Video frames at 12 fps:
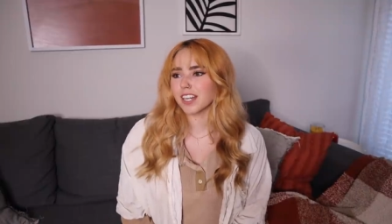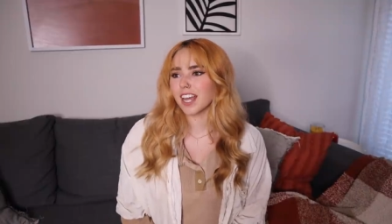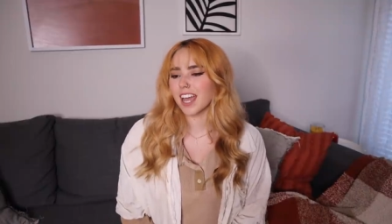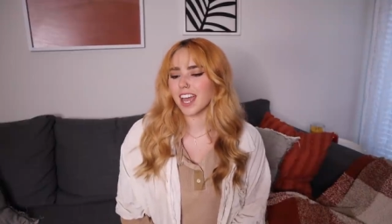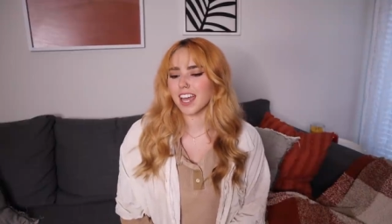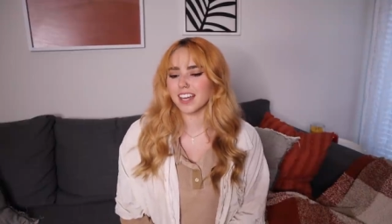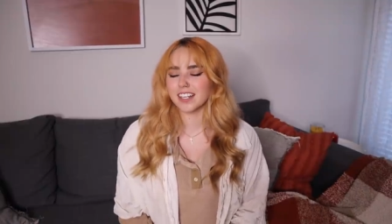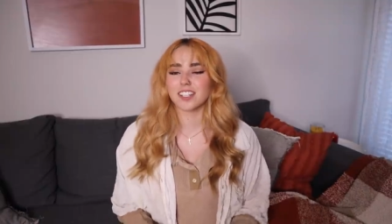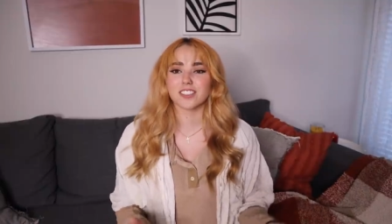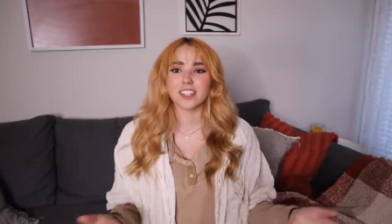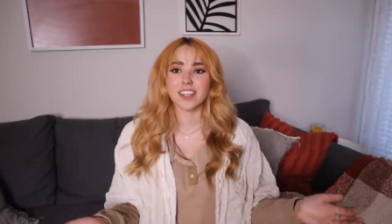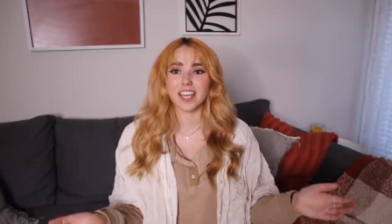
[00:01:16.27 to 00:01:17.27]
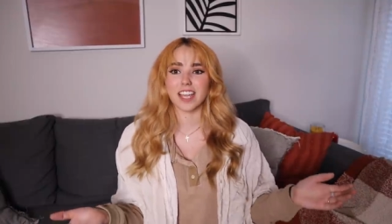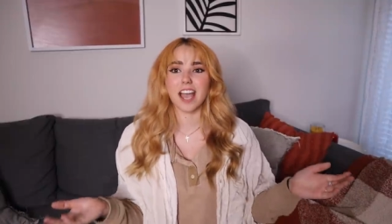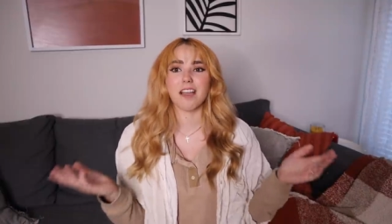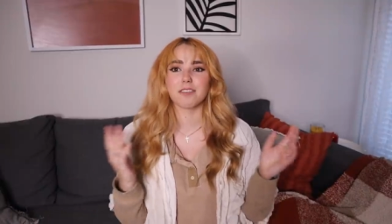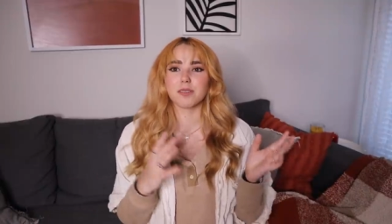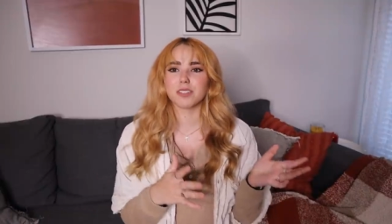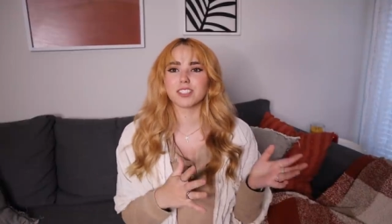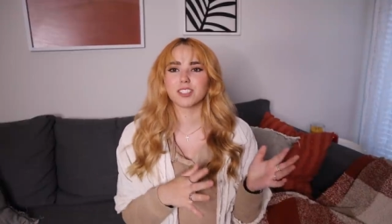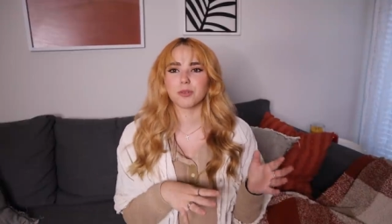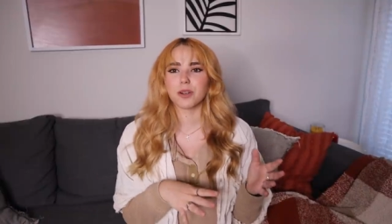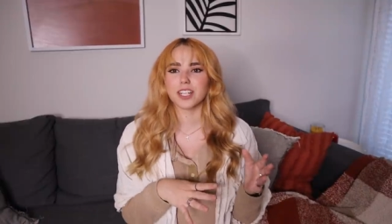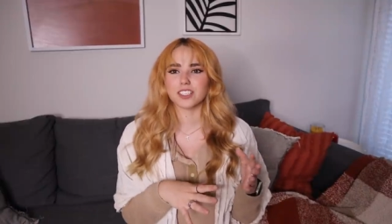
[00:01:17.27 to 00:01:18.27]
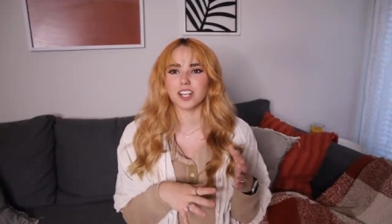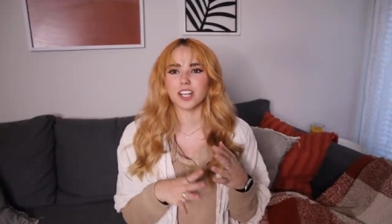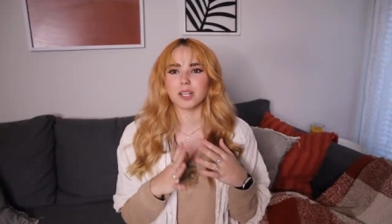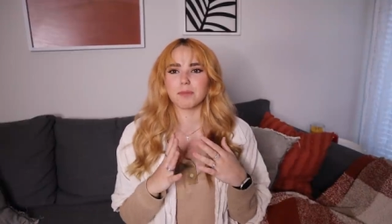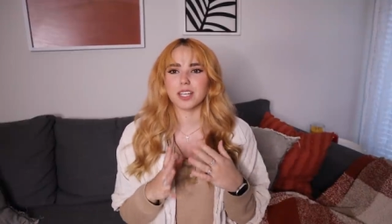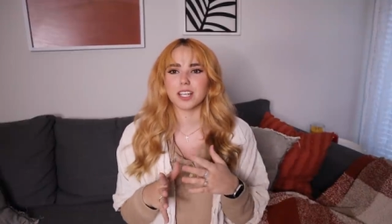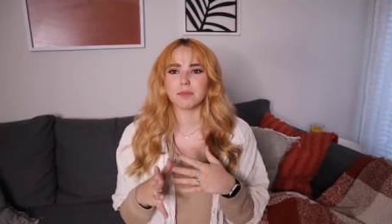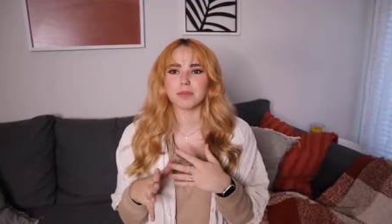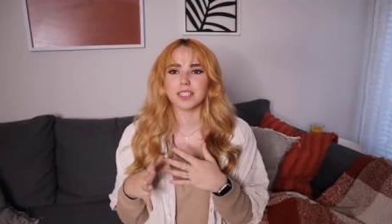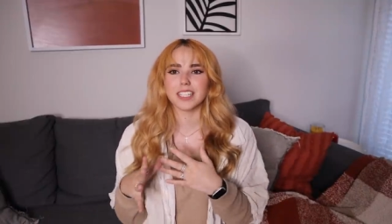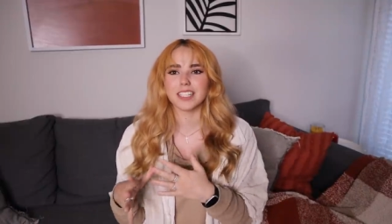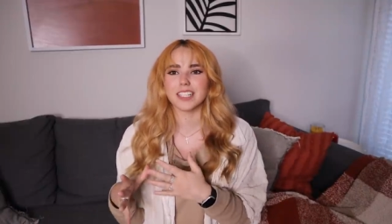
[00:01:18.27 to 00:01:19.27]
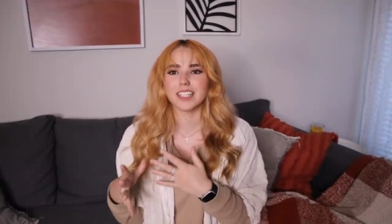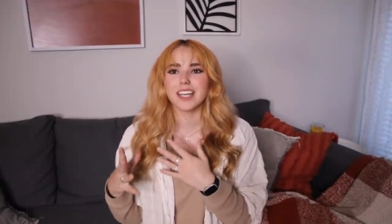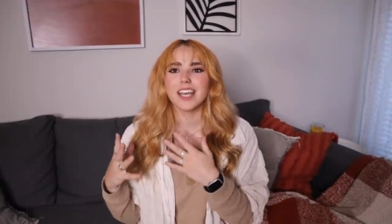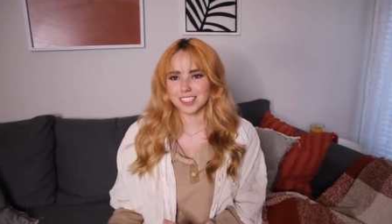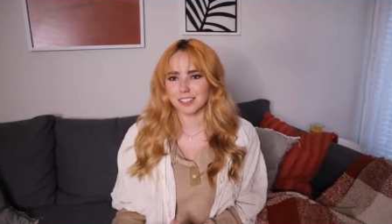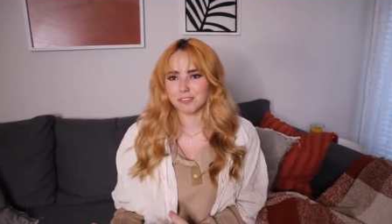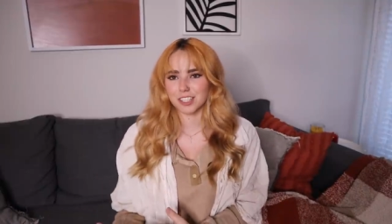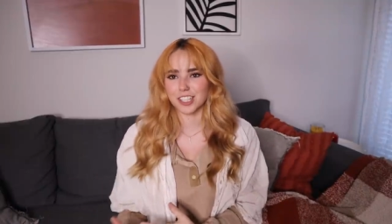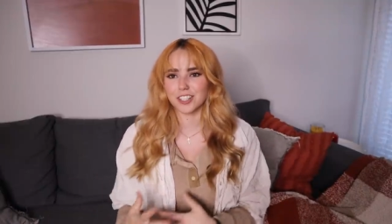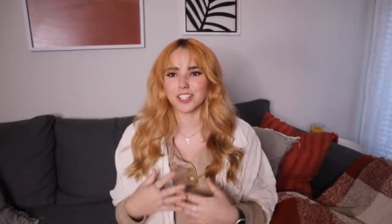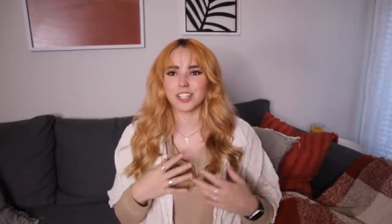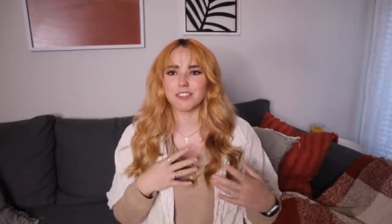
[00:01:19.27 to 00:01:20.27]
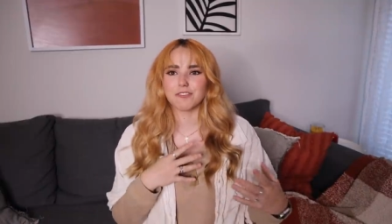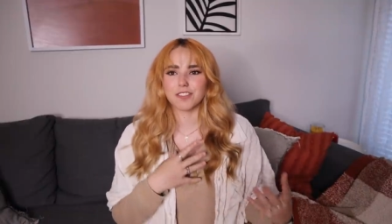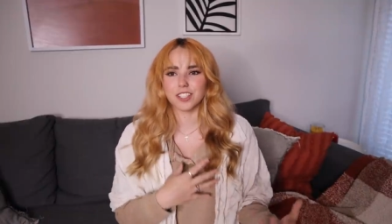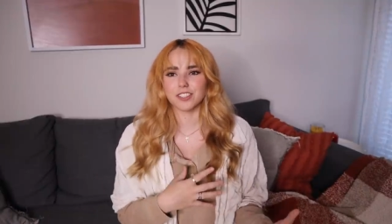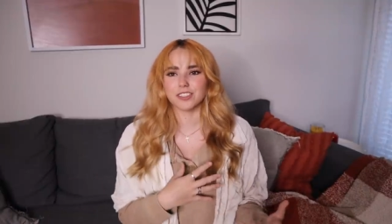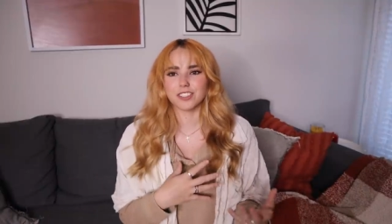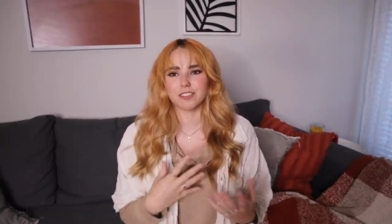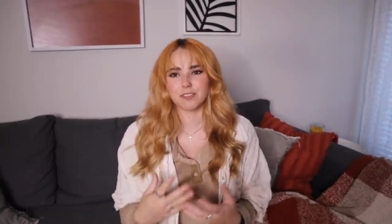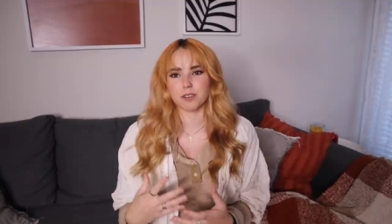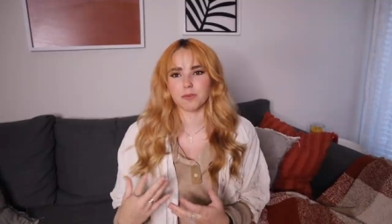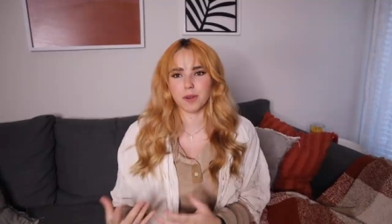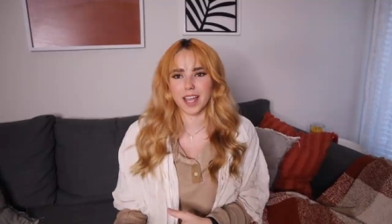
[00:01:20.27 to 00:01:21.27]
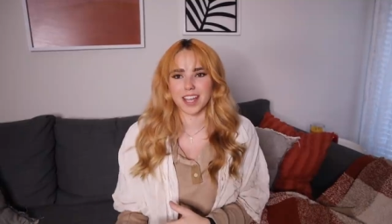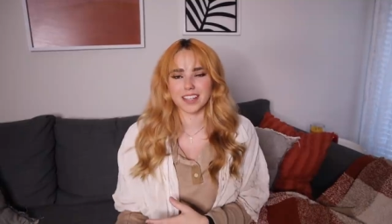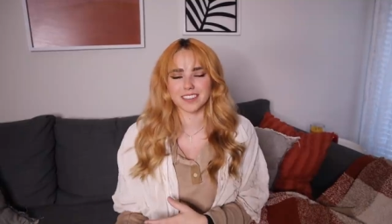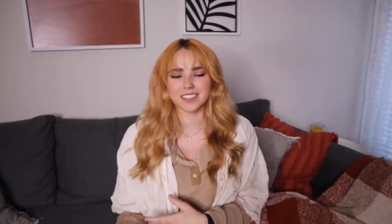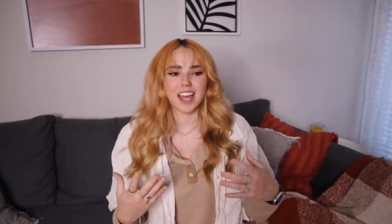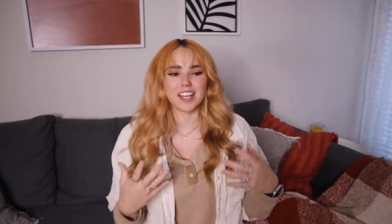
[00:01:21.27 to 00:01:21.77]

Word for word: And here's the thing, everyone's stories are gonna be completely different. You're gonna feel different ways.